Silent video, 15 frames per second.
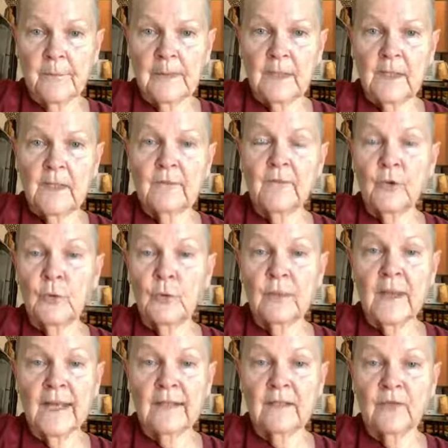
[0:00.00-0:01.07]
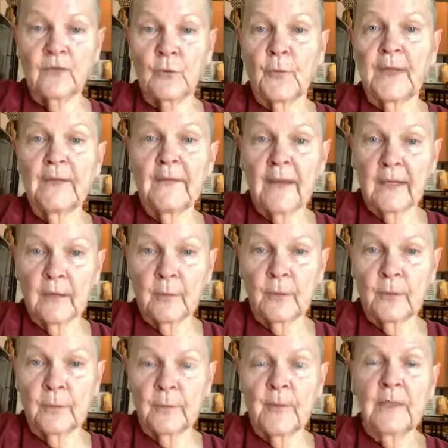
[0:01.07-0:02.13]
Any of you who'd like to join that
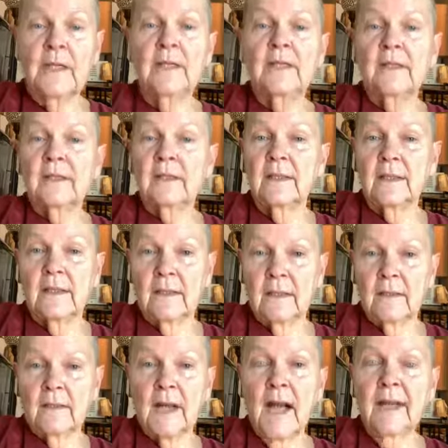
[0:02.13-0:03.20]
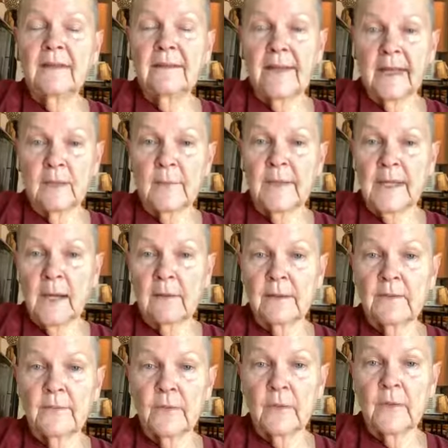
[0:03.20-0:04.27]
group, contact me. I'll
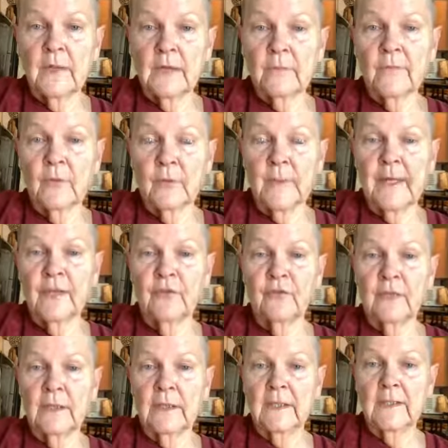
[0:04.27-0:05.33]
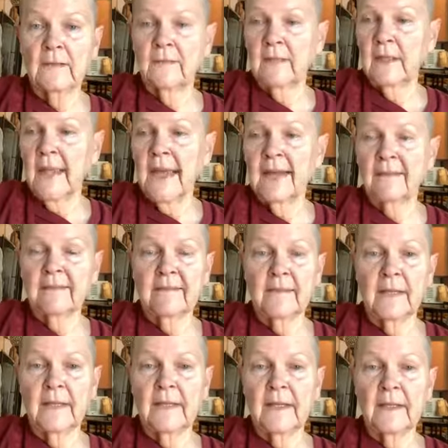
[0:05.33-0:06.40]
give you the information. It's the last
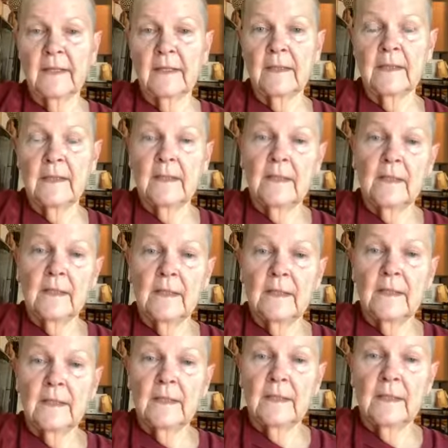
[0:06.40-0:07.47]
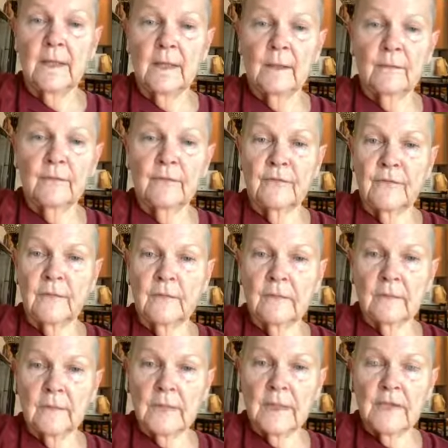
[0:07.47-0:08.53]
Sunday of
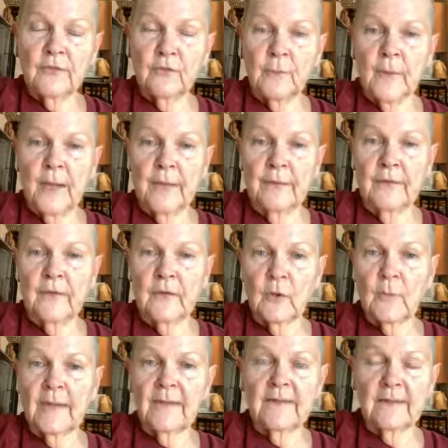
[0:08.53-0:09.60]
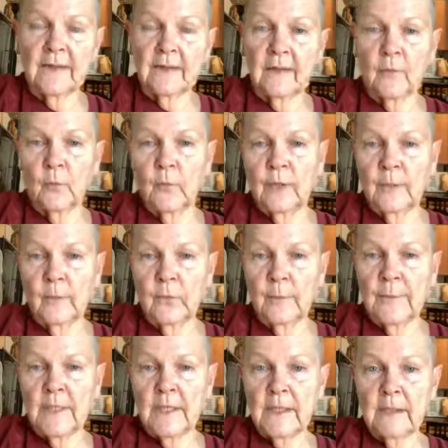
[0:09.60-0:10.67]
each month, so my second one will
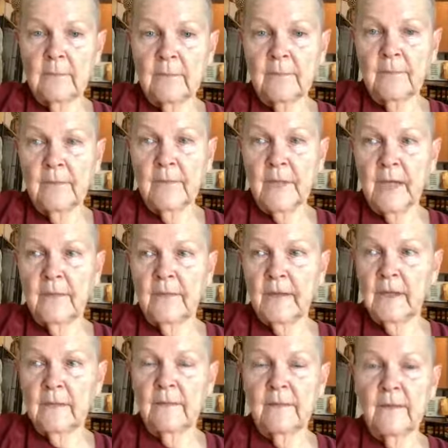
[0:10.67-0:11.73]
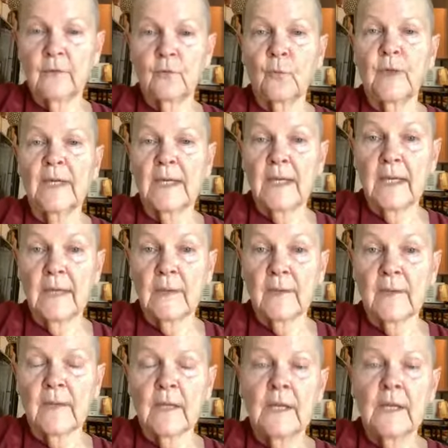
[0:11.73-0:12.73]
be, I think, the 28th.